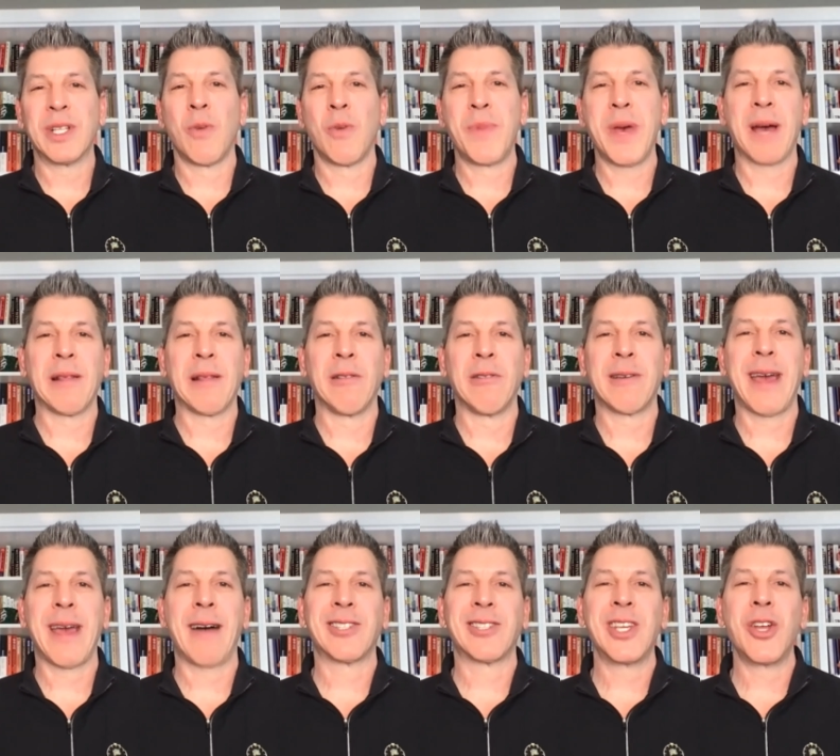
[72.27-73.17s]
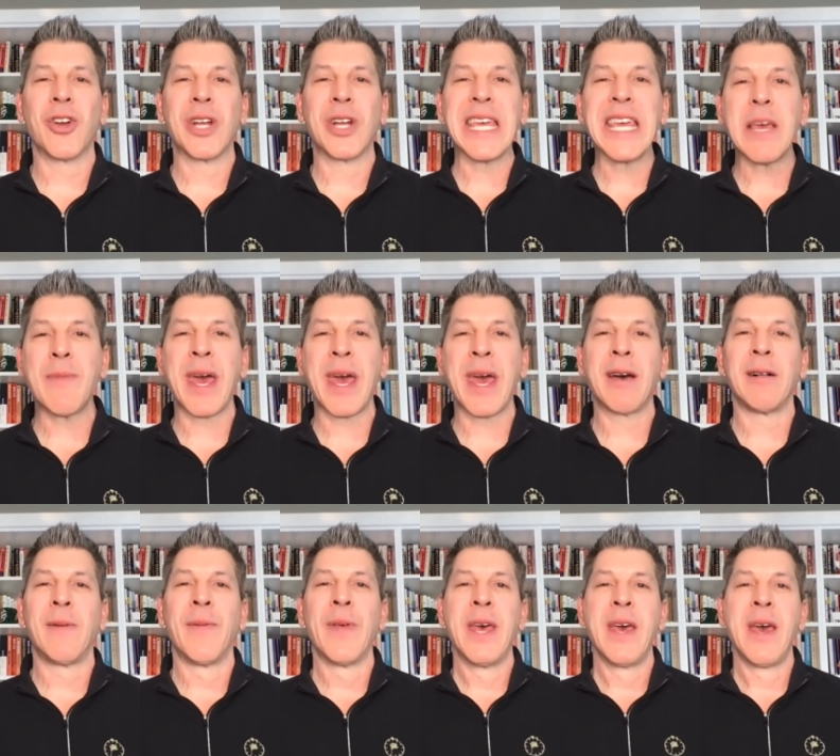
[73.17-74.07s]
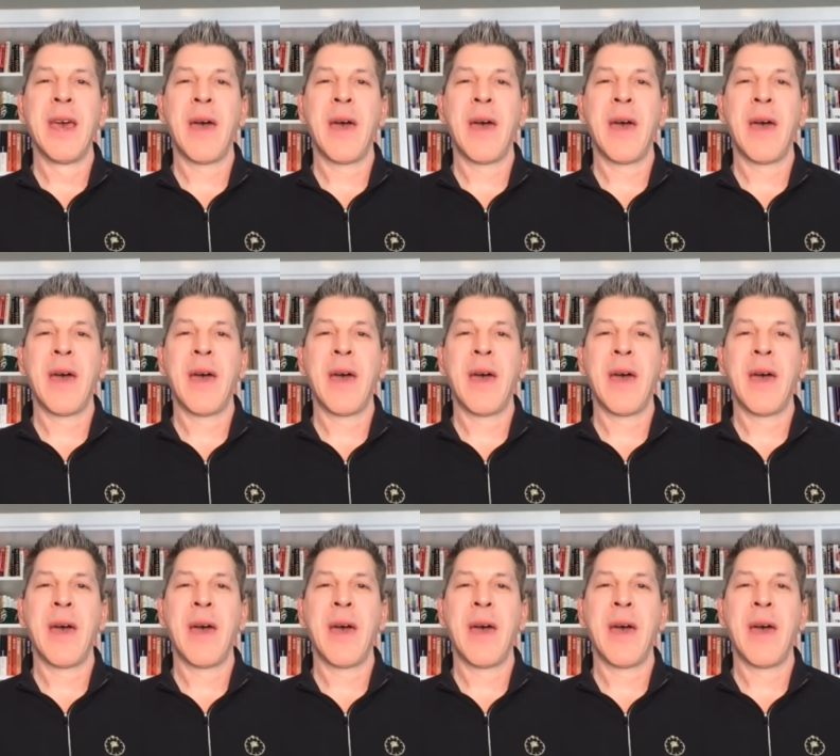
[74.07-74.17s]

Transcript: So be on the lookout to your email.